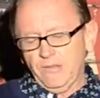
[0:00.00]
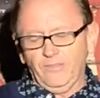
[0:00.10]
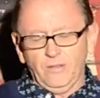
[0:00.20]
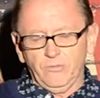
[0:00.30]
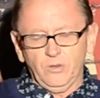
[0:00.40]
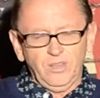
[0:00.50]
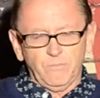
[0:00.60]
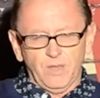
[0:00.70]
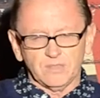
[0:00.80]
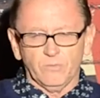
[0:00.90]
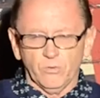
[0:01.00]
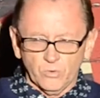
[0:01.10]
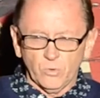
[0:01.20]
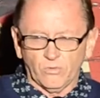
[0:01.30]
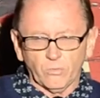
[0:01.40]
I said, I've got to get back to my
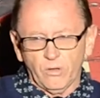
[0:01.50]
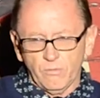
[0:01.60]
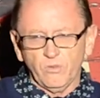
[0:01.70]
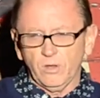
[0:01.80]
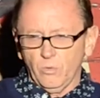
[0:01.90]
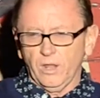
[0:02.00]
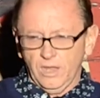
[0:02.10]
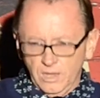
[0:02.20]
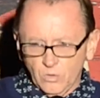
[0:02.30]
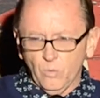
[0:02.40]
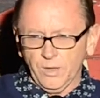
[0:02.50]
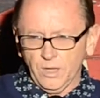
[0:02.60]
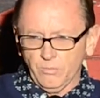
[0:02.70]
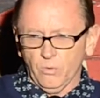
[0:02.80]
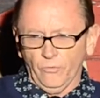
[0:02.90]
roots where I really want to heal
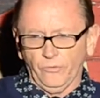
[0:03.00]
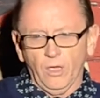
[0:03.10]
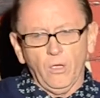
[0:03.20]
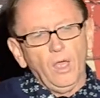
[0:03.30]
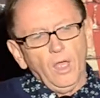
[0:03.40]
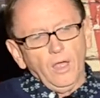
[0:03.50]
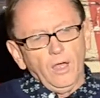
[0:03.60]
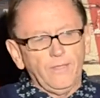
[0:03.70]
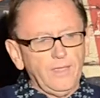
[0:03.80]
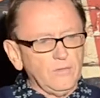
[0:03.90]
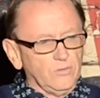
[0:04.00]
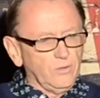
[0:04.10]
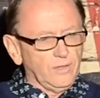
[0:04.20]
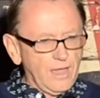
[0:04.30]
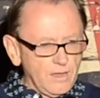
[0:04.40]
people. So I then
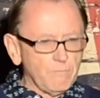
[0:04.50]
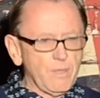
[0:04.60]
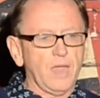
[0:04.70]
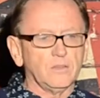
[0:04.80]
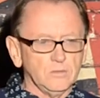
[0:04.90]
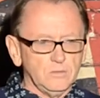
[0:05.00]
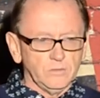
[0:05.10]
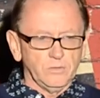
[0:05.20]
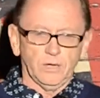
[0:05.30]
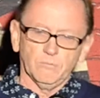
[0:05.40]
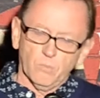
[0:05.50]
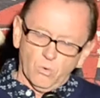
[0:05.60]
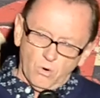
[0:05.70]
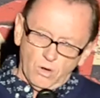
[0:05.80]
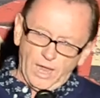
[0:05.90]
sort of came back to doing
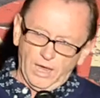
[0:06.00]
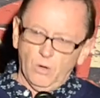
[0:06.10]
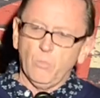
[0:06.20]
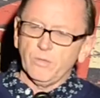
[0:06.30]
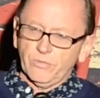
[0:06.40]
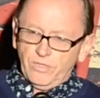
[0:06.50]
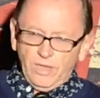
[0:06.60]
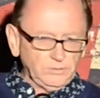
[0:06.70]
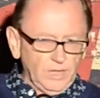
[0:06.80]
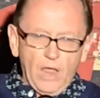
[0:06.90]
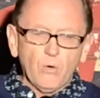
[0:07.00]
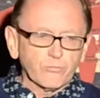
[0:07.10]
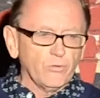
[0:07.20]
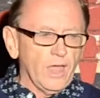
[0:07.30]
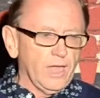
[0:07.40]
more
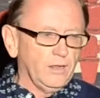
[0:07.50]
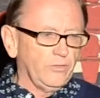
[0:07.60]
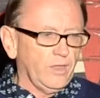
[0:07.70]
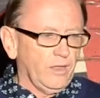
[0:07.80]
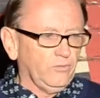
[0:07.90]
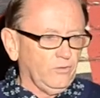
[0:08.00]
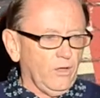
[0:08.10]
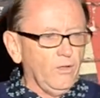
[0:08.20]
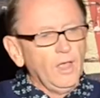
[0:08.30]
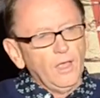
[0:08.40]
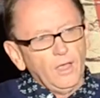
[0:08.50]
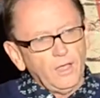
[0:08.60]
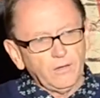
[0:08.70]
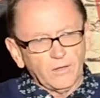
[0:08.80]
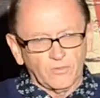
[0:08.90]
health-related things. So
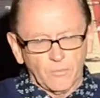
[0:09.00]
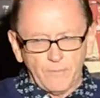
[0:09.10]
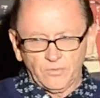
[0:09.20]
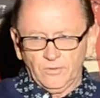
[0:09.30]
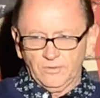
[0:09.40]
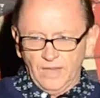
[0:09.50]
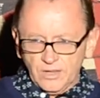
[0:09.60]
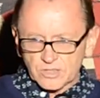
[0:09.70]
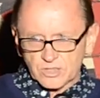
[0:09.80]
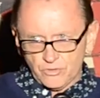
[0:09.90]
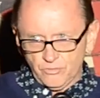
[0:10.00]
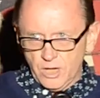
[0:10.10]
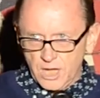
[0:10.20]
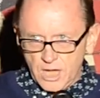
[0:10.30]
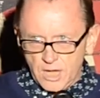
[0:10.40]
I got into some absent
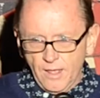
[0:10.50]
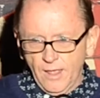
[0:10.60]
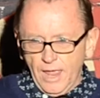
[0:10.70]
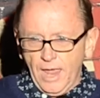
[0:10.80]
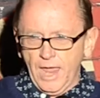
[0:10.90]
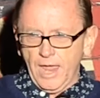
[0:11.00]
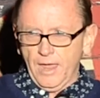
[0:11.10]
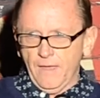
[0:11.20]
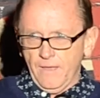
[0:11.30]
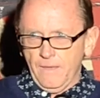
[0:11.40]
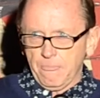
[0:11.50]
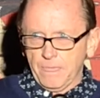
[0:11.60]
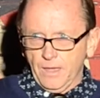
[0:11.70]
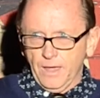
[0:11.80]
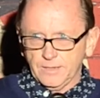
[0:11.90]
dentistry
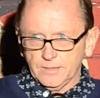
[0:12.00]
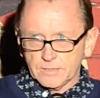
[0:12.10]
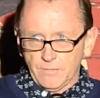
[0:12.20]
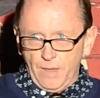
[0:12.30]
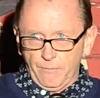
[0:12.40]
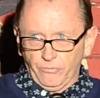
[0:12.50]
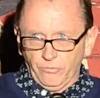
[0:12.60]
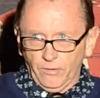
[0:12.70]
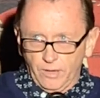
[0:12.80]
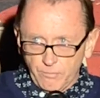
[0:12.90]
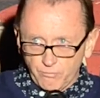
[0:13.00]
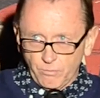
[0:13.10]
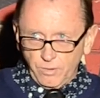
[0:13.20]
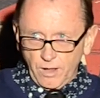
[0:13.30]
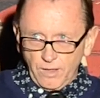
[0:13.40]
and did some absent hip
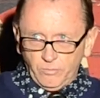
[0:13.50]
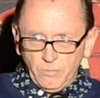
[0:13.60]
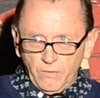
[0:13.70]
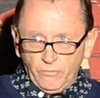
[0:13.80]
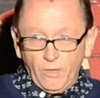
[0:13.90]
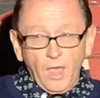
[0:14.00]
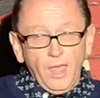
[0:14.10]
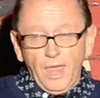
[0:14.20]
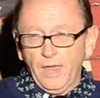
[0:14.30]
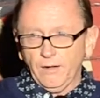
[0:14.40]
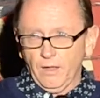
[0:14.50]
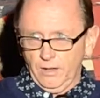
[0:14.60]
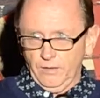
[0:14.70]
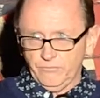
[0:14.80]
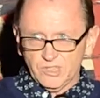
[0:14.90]
replacements. And
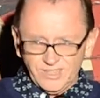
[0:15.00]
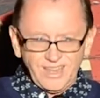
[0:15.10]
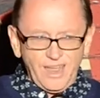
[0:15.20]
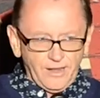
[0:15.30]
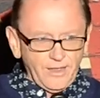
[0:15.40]
I've just started